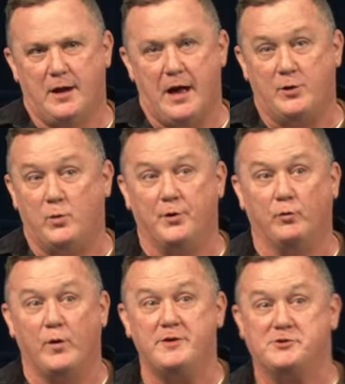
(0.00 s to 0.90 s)
I don't want to
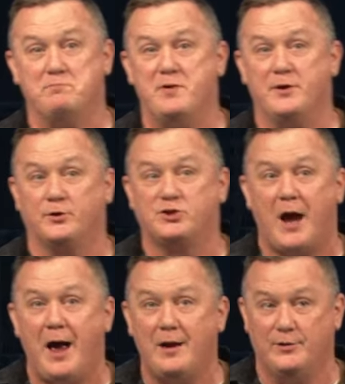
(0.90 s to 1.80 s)
raise a bitter
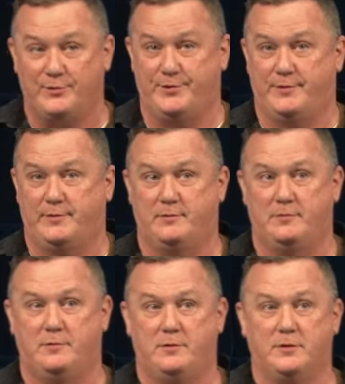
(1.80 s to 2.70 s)
child.
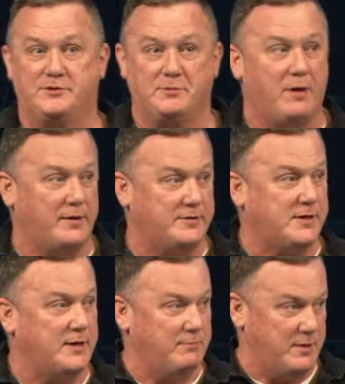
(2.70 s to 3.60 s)
Can somebody
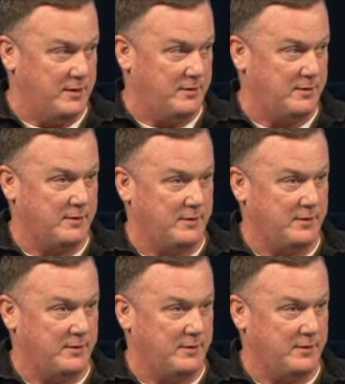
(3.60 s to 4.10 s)
say amen?